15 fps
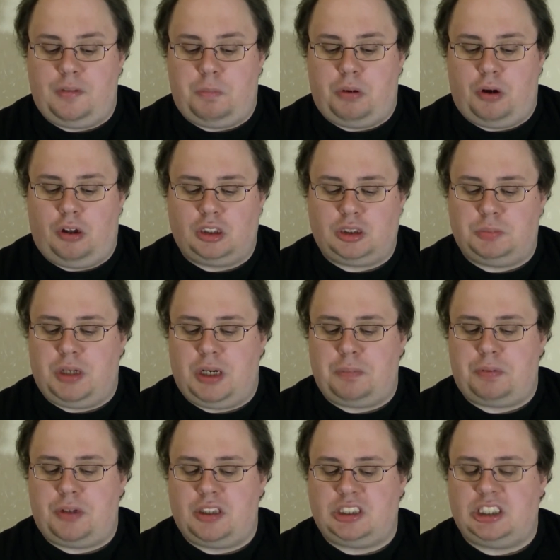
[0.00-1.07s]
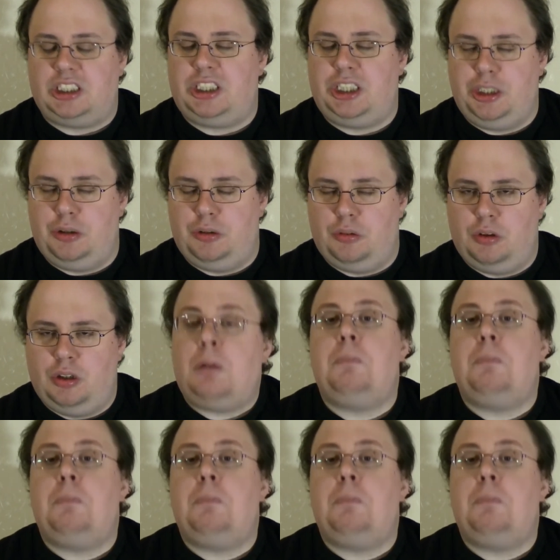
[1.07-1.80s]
the pause by pressing Q.